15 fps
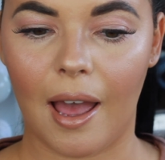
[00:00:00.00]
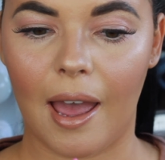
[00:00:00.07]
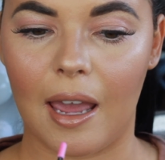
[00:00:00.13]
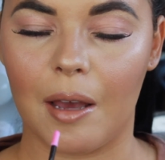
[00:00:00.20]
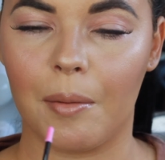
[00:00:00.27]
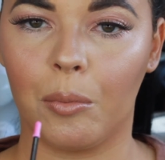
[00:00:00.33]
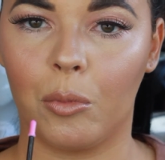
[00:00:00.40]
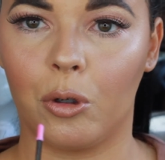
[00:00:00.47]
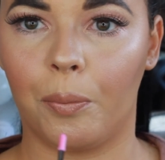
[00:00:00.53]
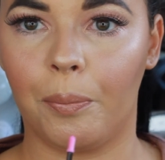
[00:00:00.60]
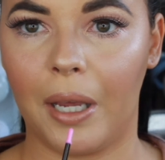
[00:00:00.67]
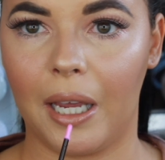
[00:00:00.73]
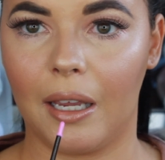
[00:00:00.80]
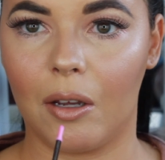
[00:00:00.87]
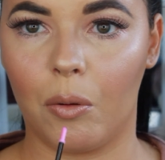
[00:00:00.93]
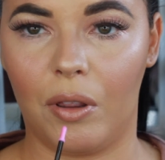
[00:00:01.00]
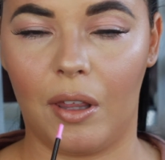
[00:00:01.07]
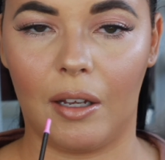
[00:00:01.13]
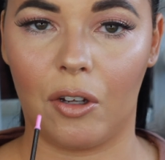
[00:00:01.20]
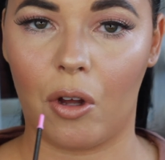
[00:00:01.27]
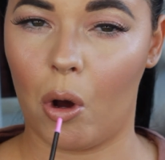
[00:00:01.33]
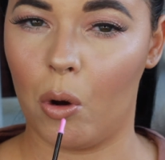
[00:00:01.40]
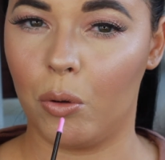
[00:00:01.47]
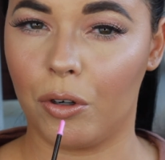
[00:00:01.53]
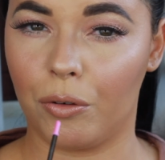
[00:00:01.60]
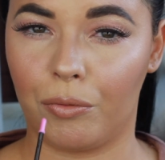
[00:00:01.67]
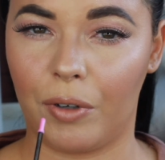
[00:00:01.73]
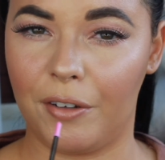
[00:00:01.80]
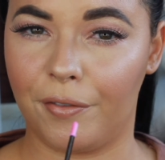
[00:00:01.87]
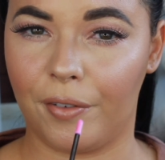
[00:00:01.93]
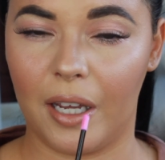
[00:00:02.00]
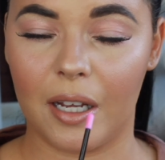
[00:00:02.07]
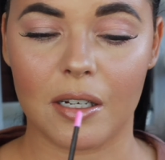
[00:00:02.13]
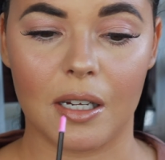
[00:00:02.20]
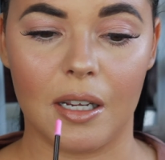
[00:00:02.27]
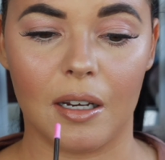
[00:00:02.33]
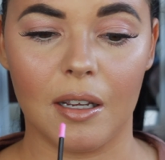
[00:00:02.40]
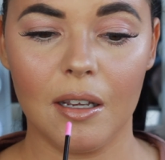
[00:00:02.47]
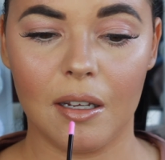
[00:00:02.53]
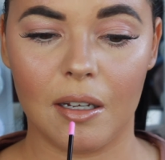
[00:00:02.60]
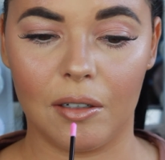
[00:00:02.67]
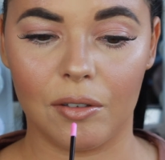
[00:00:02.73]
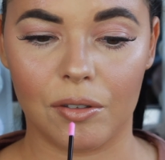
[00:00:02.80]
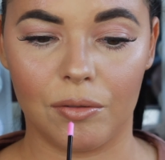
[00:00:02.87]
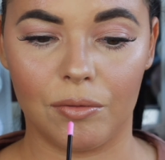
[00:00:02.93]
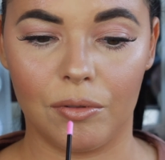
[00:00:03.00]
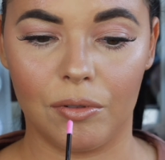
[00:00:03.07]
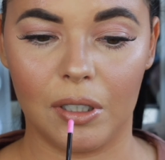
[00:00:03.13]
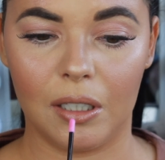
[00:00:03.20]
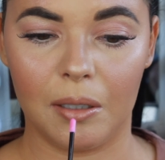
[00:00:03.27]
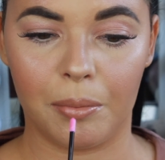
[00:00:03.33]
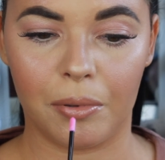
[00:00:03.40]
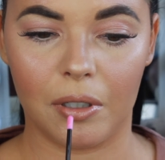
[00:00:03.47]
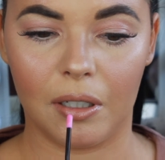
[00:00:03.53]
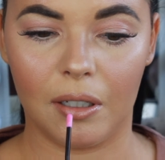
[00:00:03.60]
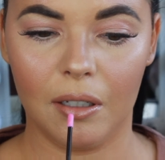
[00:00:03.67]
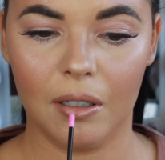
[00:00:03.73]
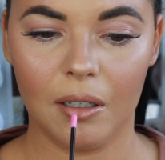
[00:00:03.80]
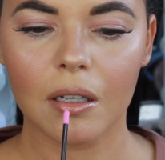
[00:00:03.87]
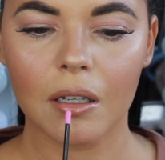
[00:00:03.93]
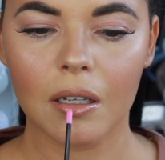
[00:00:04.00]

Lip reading: a more pink with a gold reflect in it. It looks really pretty.